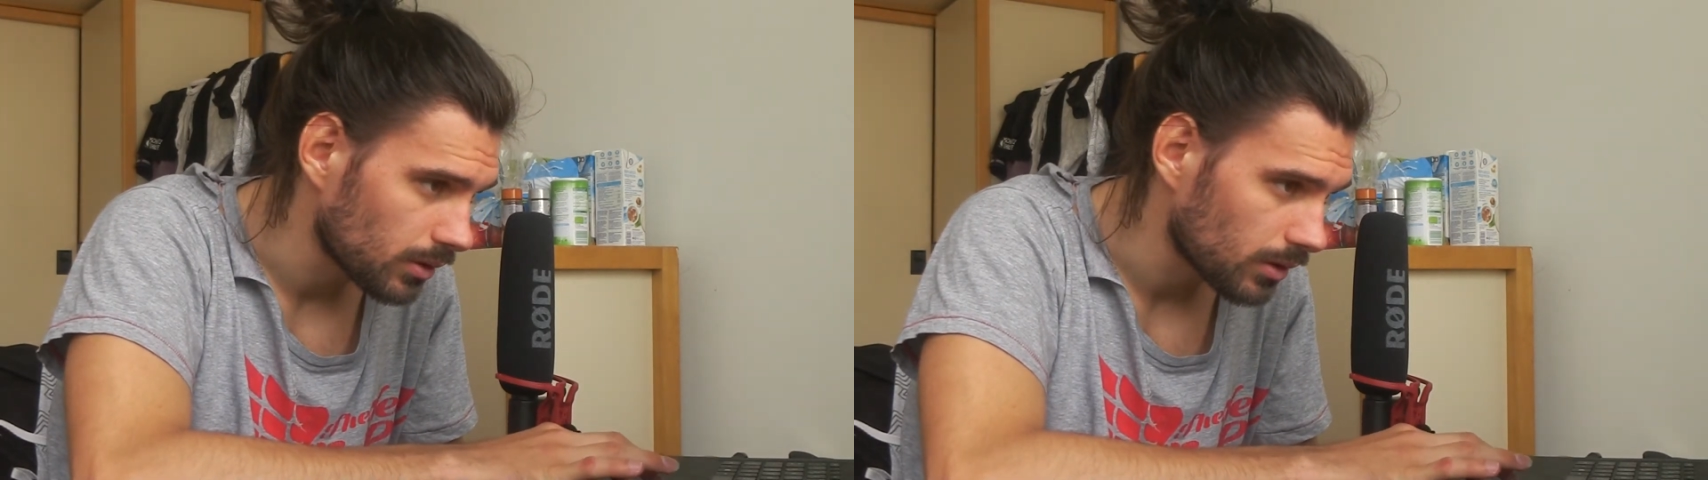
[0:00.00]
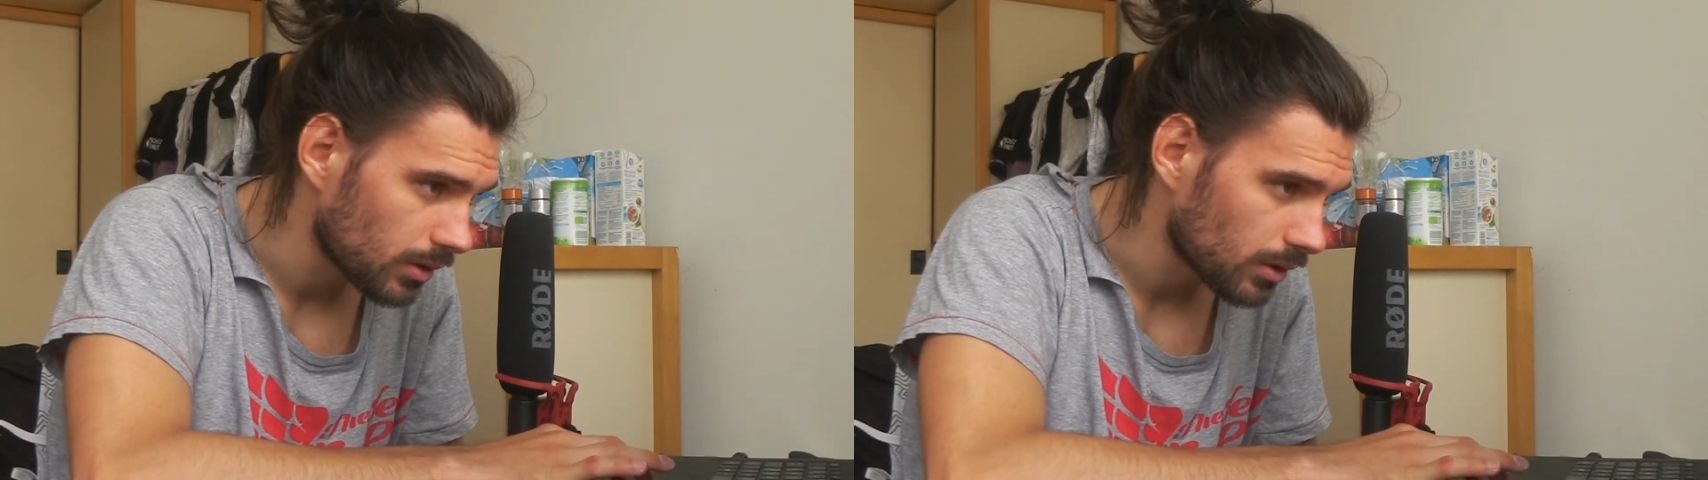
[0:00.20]

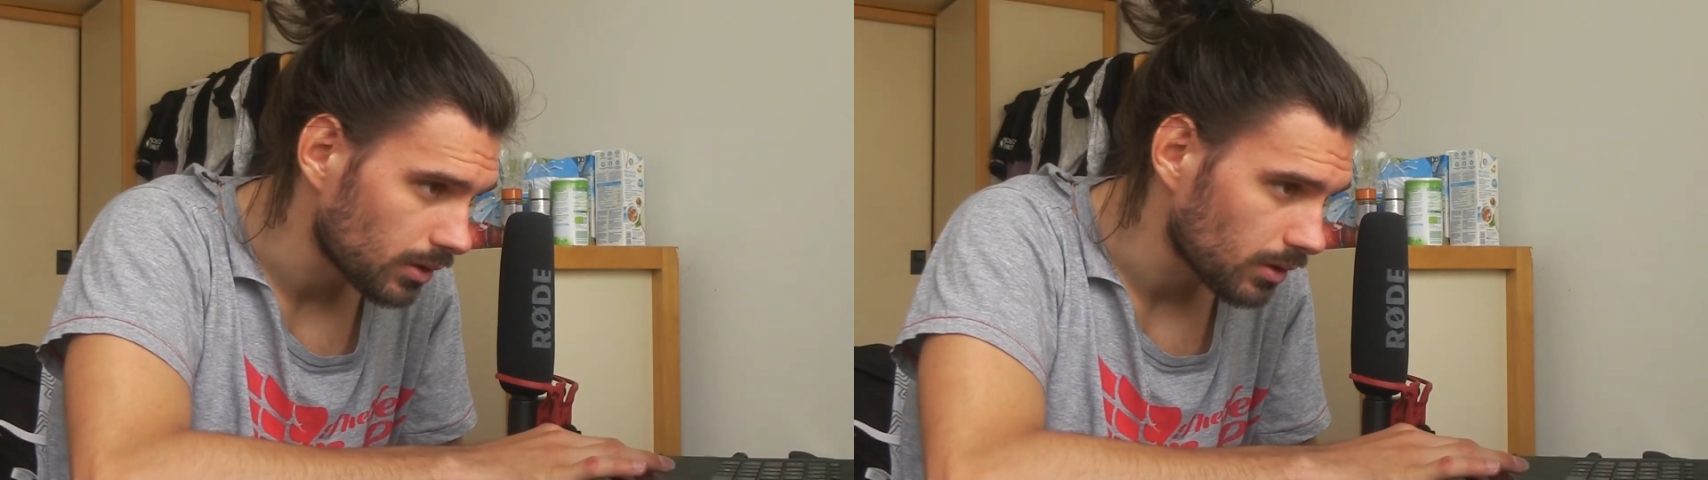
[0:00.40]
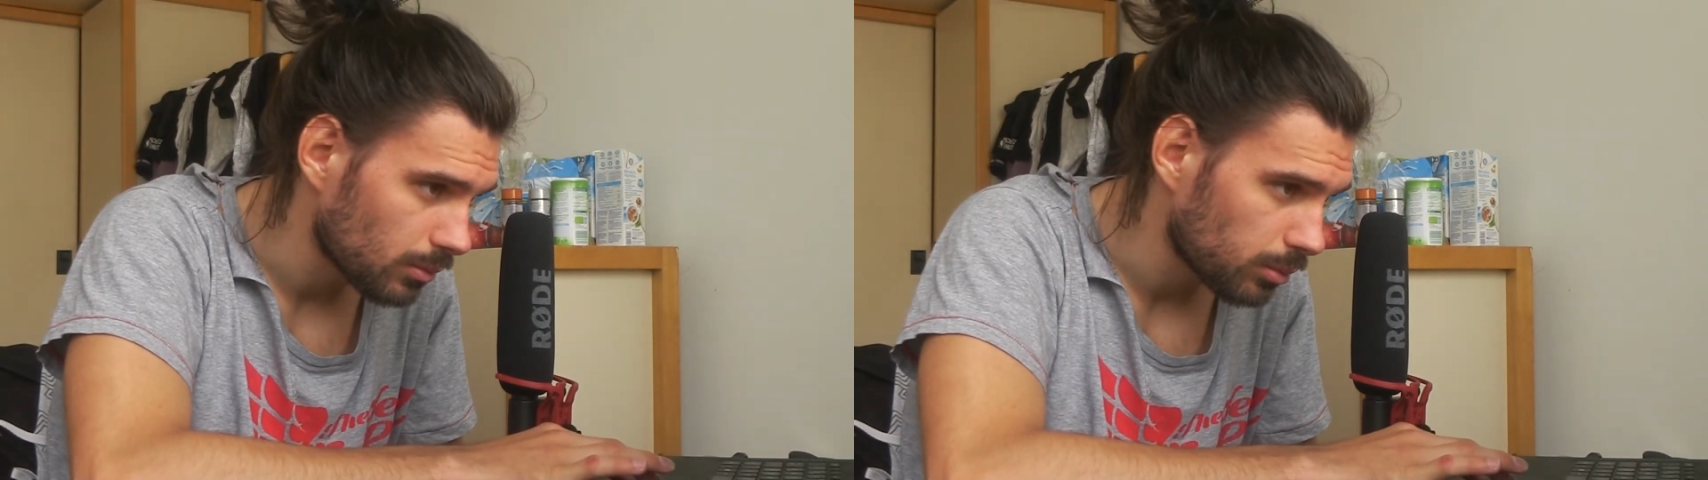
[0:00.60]
a
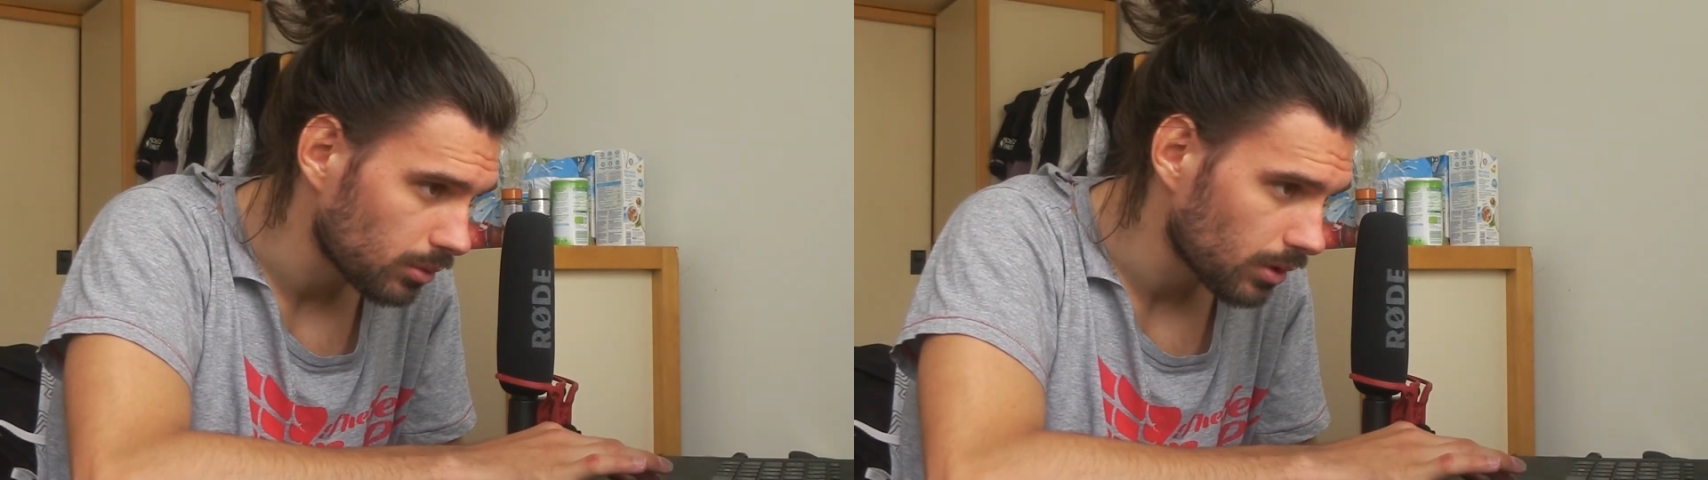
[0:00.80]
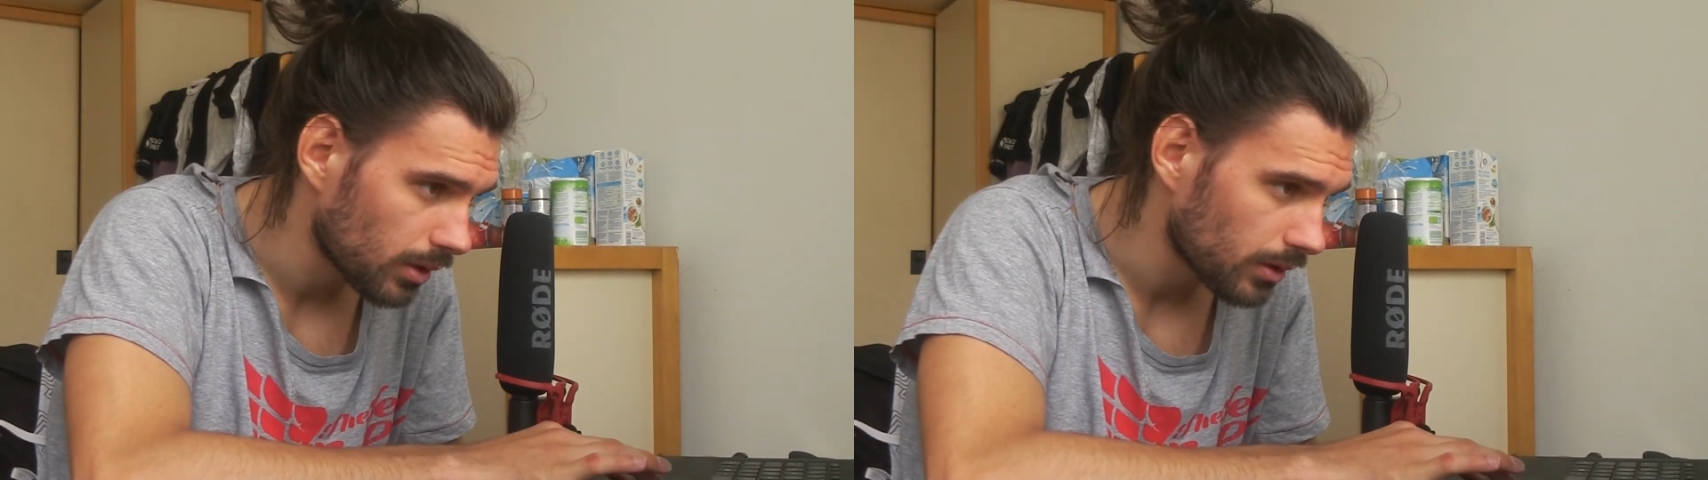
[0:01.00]

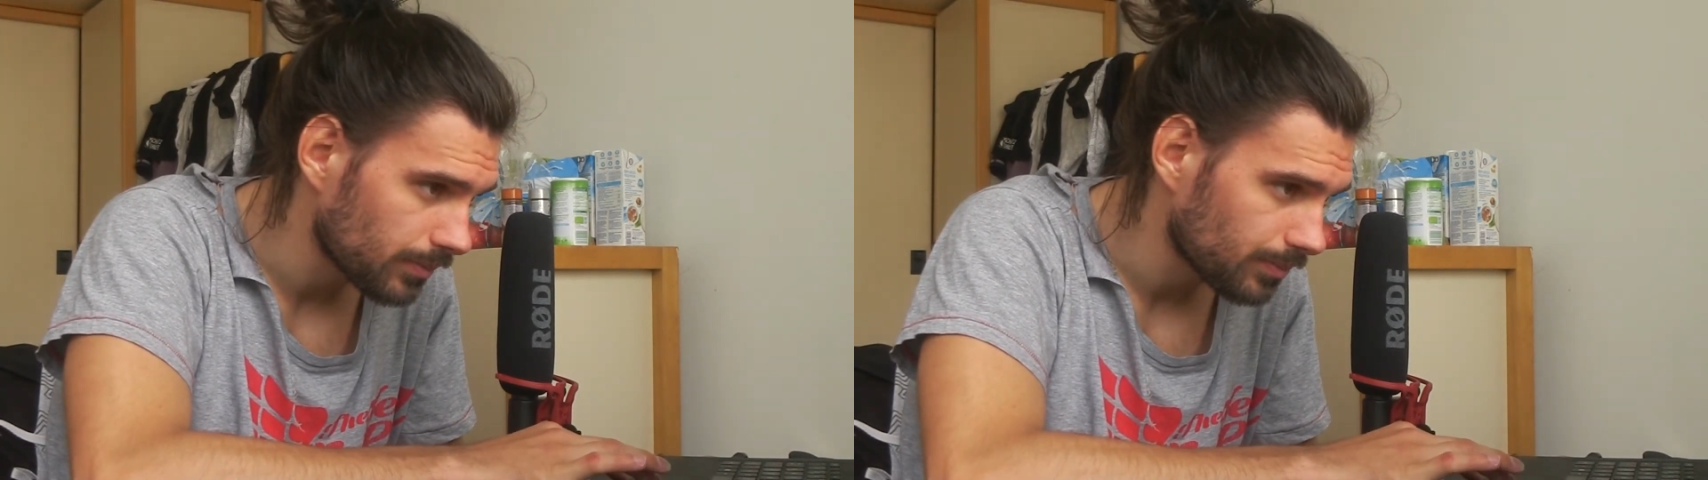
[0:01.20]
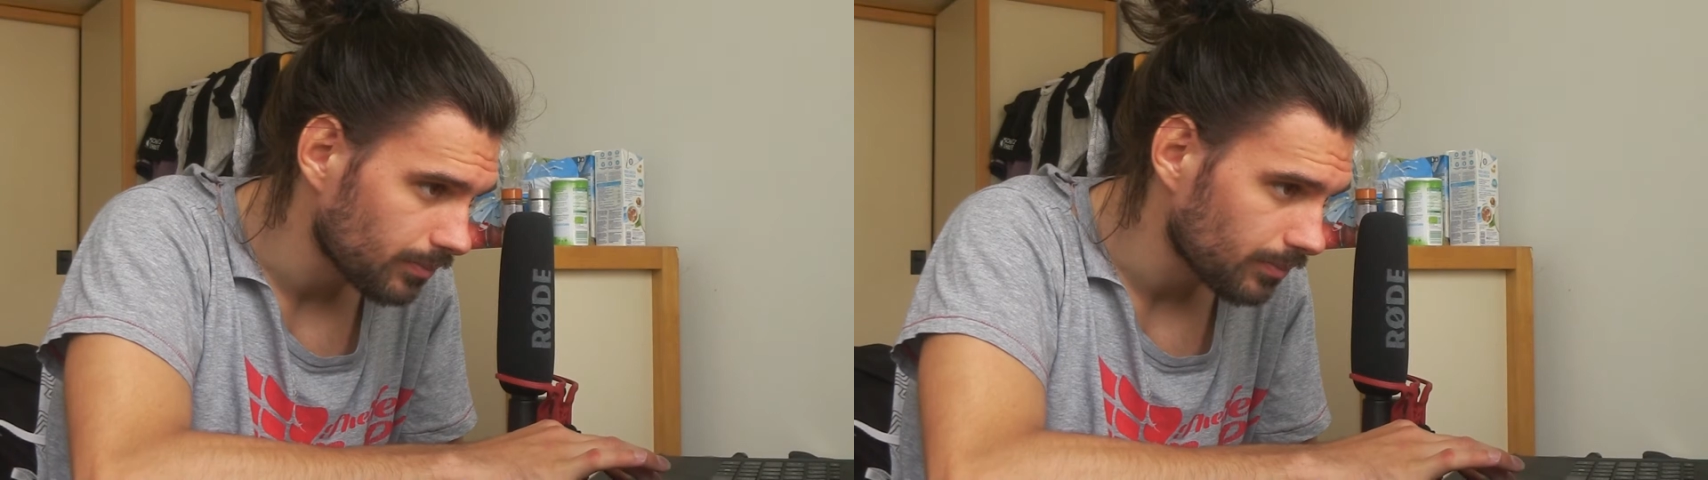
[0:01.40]
support line,